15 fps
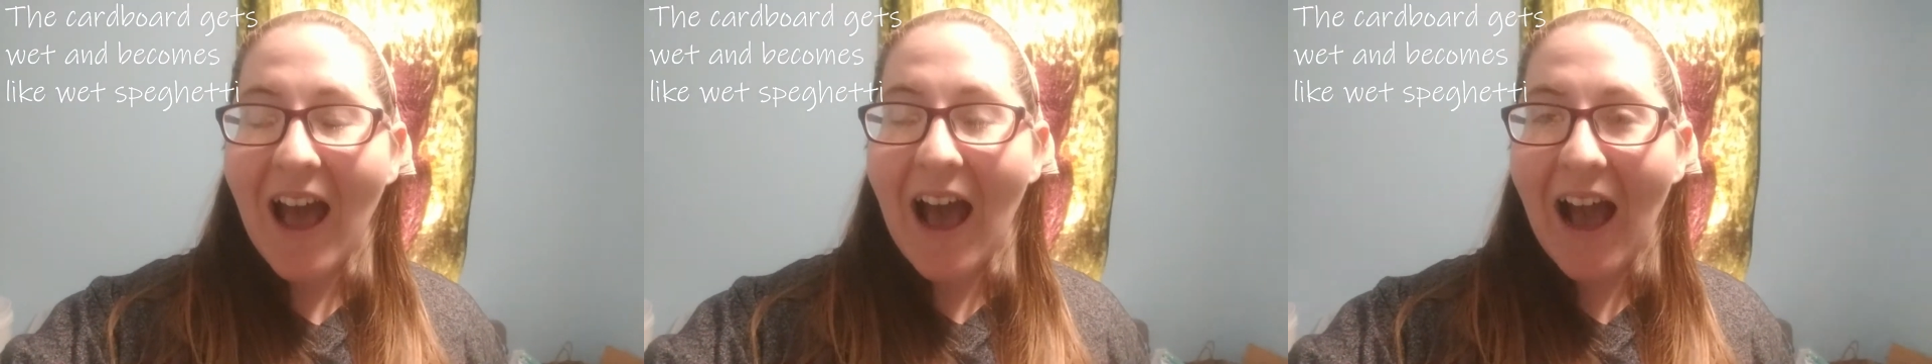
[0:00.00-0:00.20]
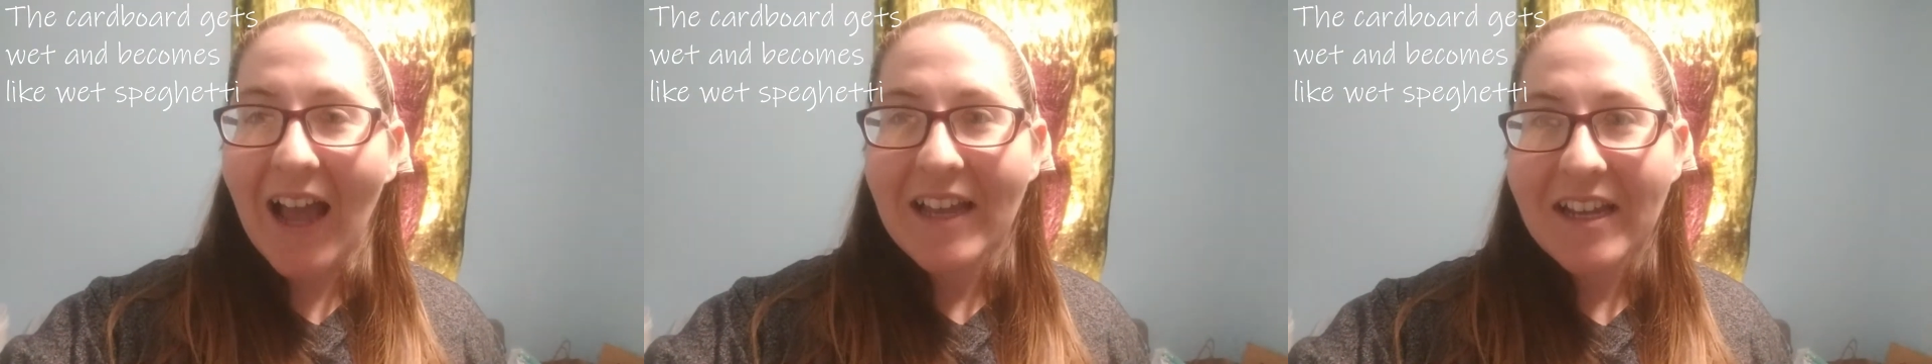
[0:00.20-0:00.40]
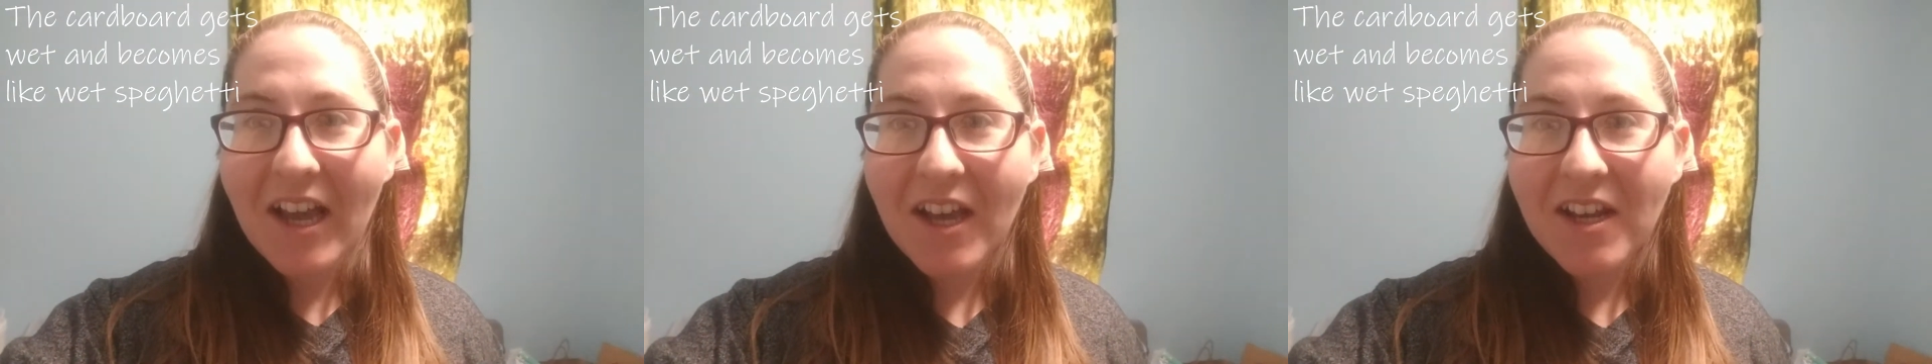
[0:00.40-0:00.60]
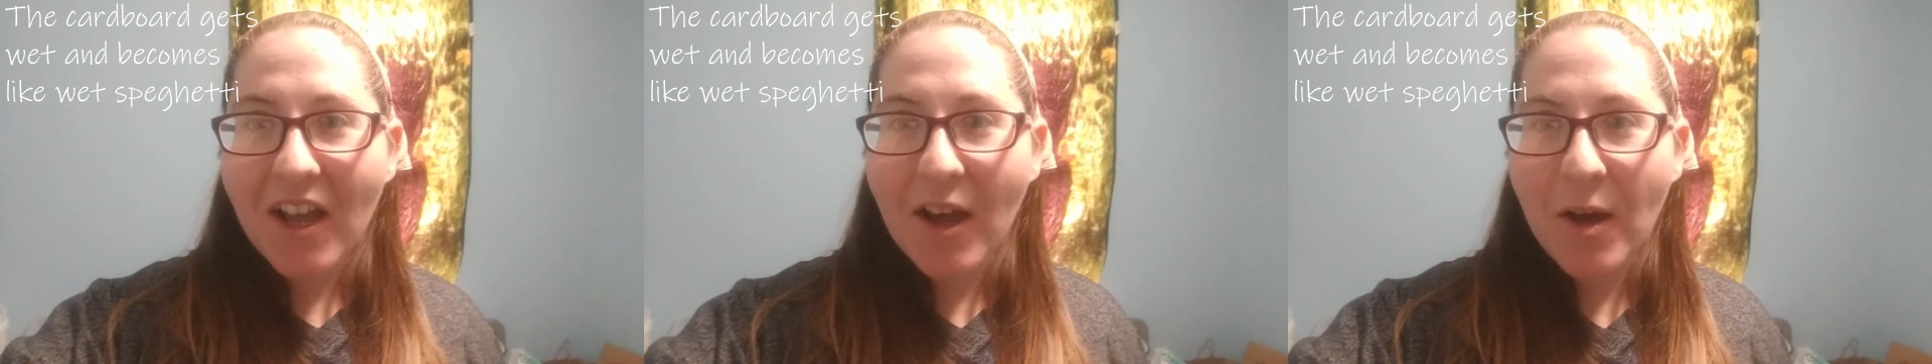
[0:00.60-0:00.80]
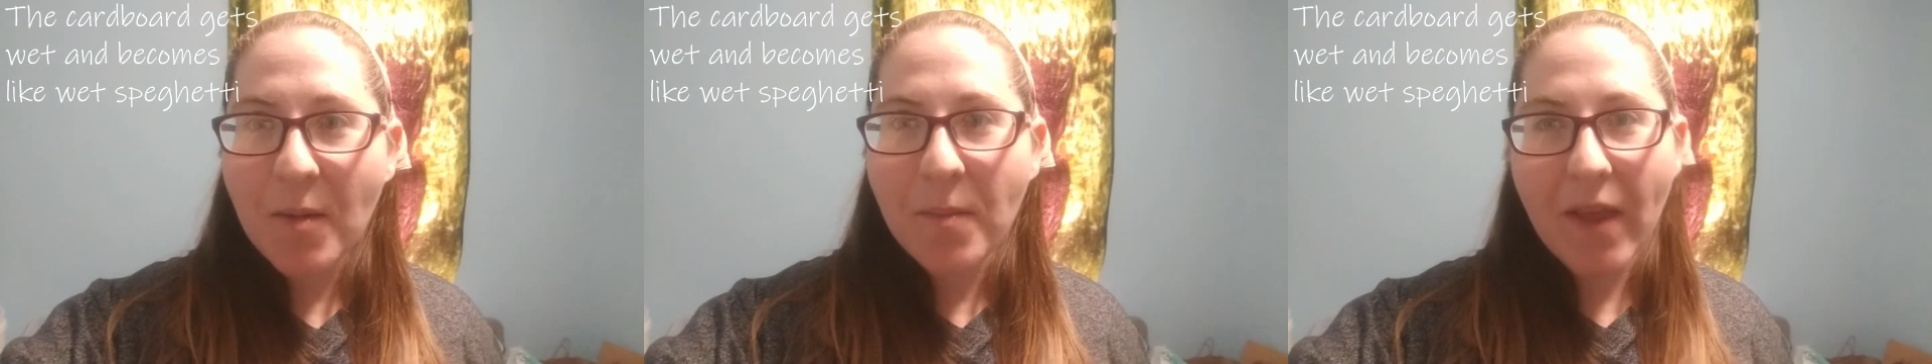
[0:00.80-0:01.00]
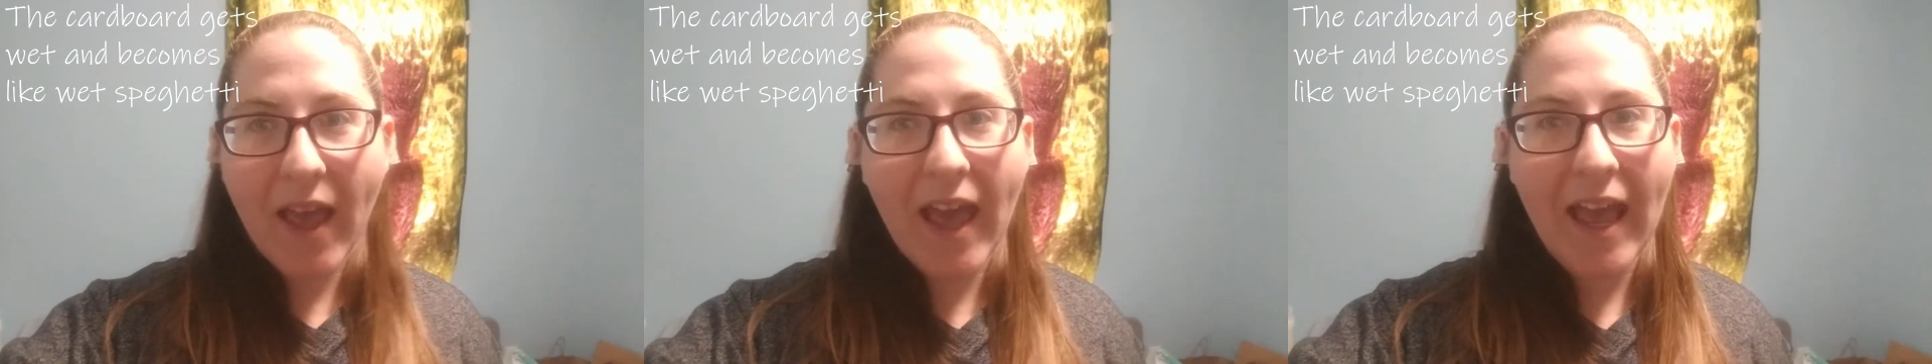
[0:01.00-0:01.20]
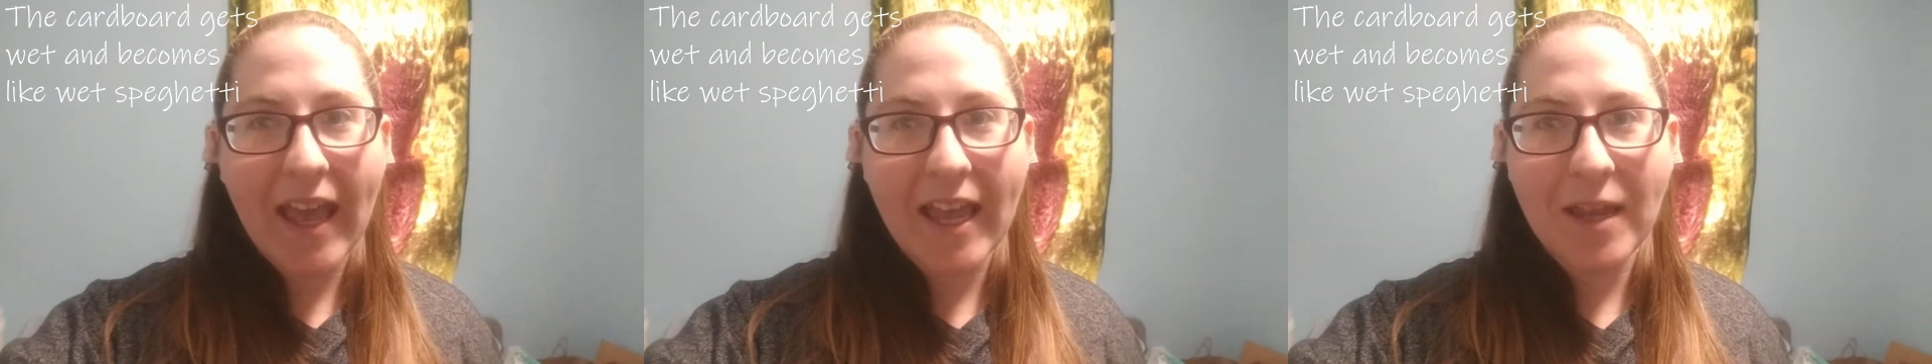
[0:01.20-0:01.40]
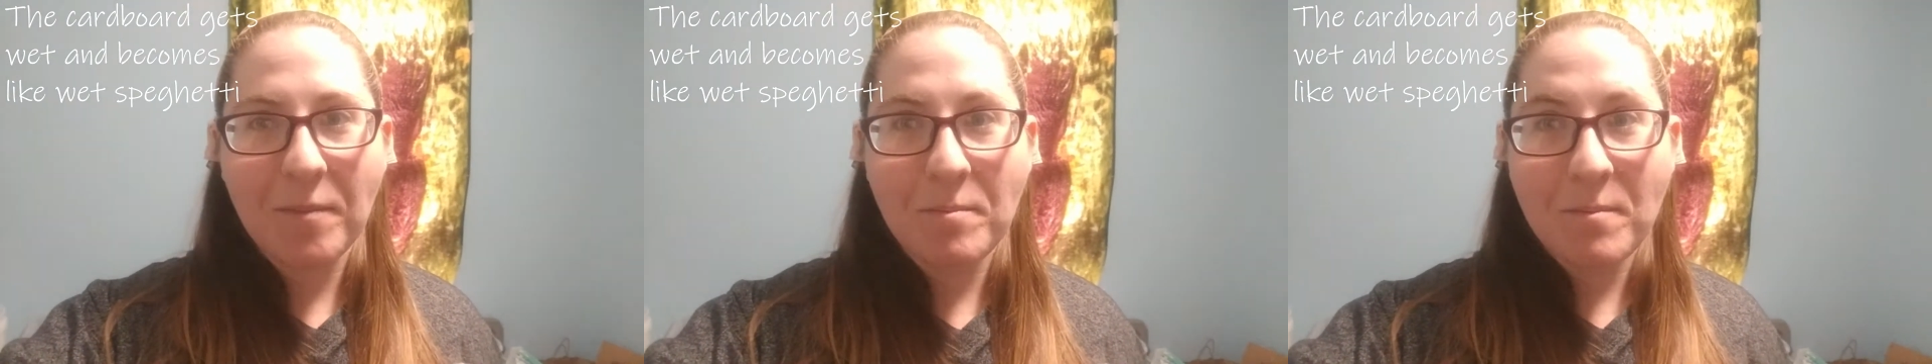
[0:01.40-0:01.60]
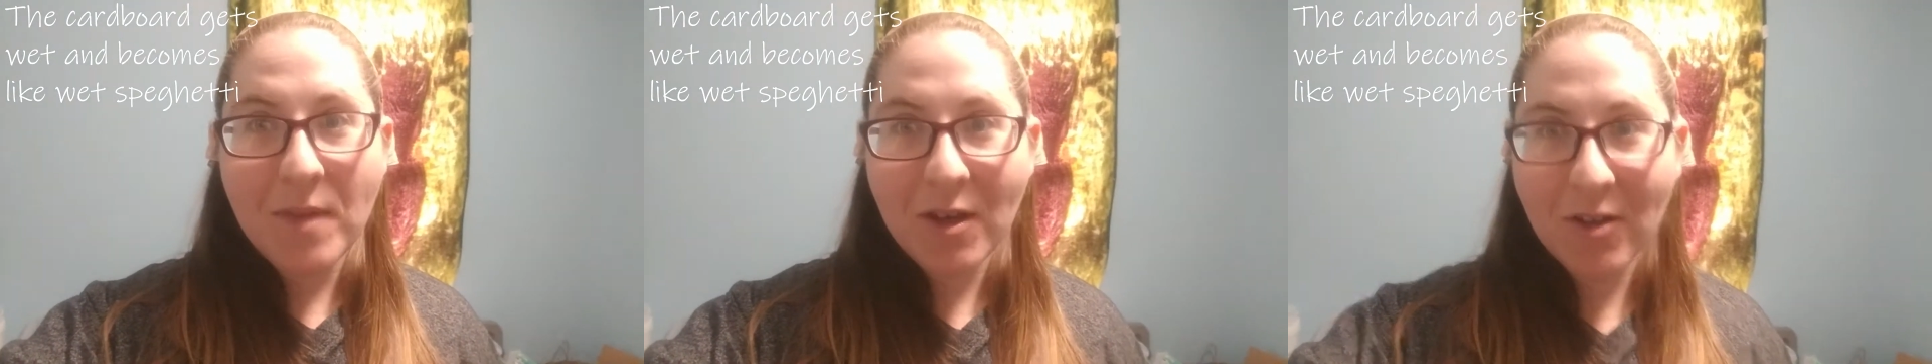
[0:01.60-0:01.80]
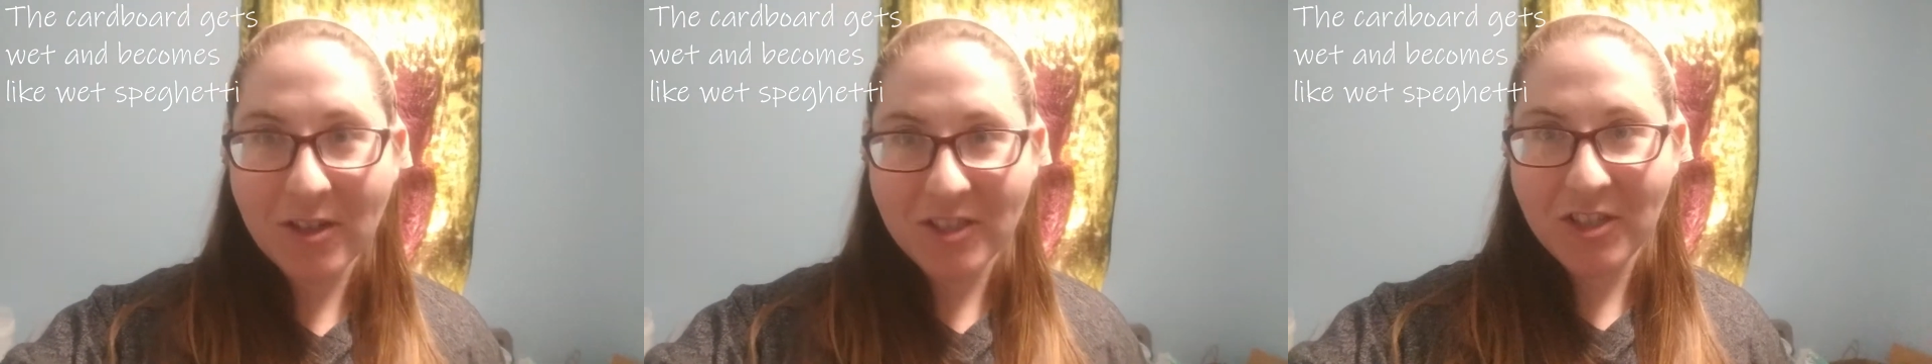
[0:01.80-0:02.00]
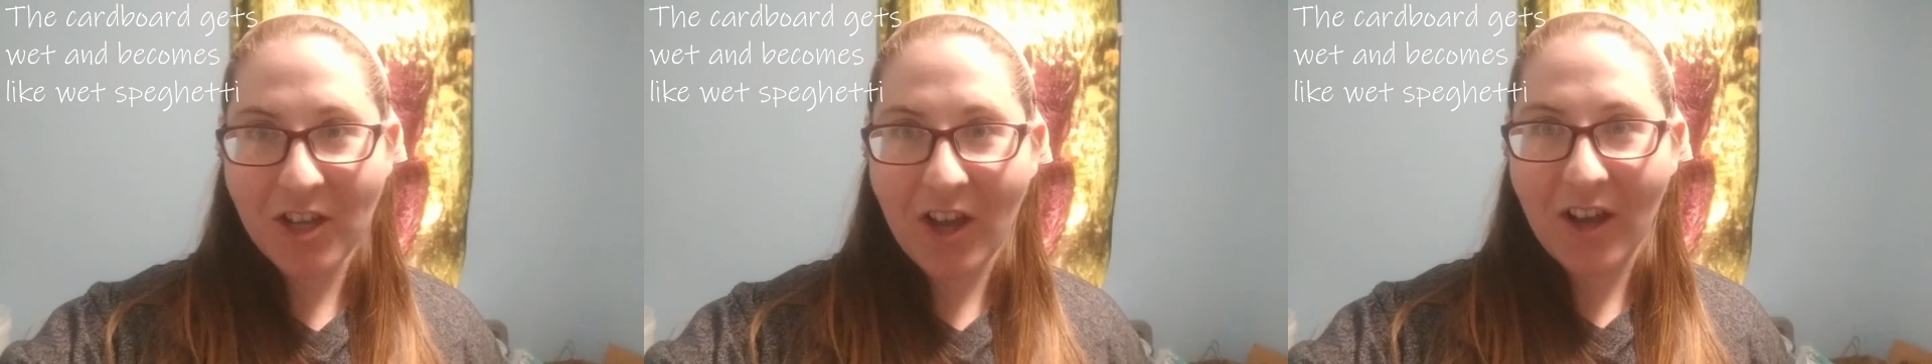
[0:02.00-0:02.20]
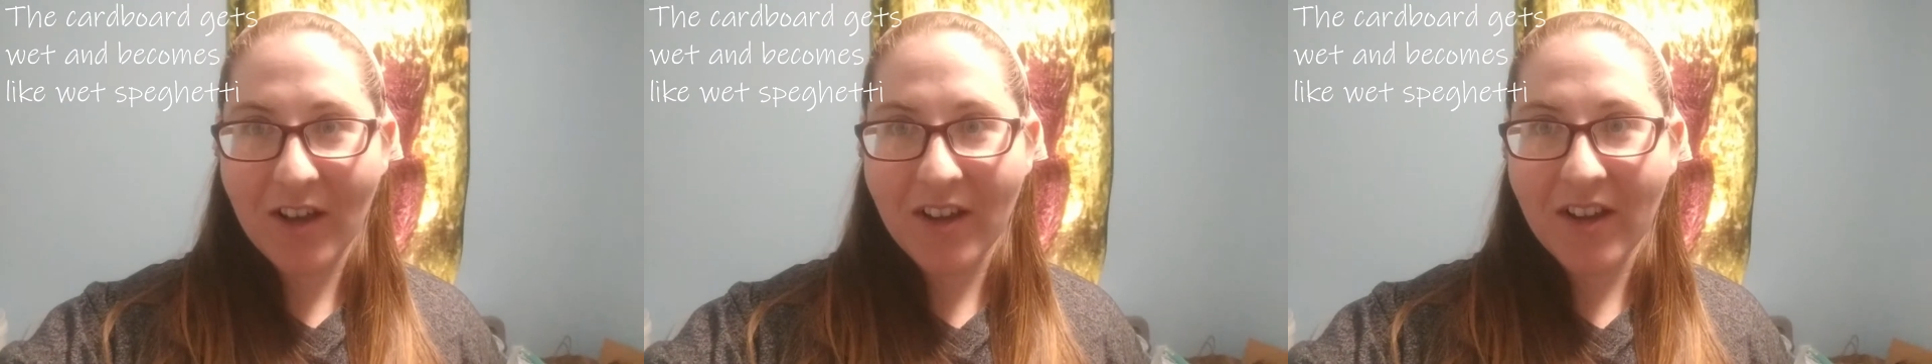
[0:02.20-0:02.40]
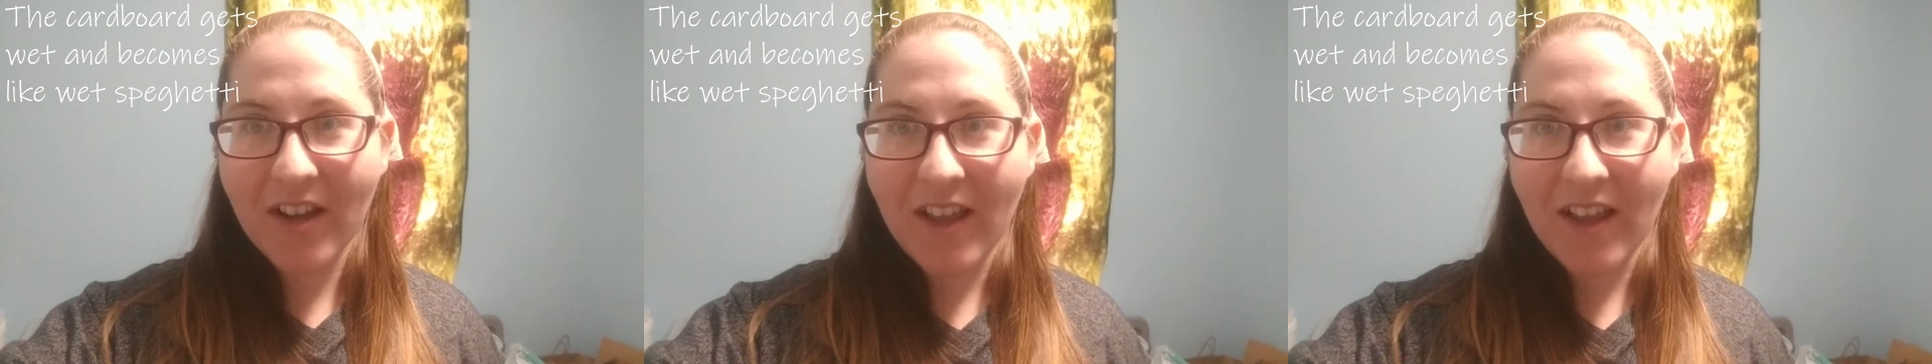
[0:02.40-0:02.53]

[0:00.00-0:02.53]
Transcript: I cut up a milk jug